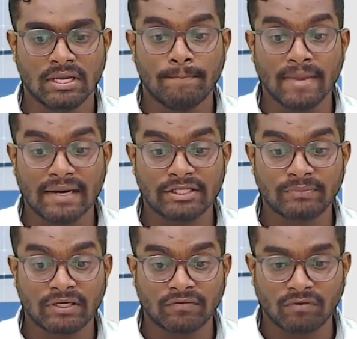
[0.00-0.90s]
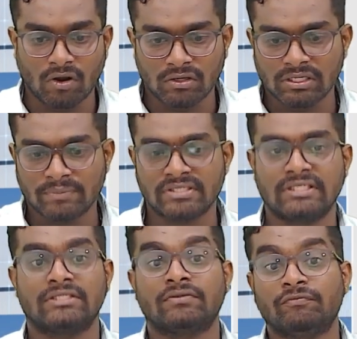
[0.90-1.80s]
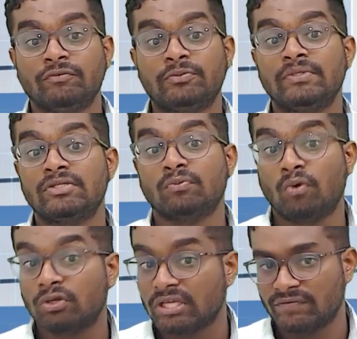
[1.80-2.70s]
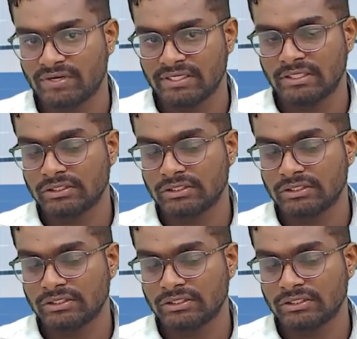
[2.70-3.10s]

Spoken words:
management of long-term assets, which means more than 1 year.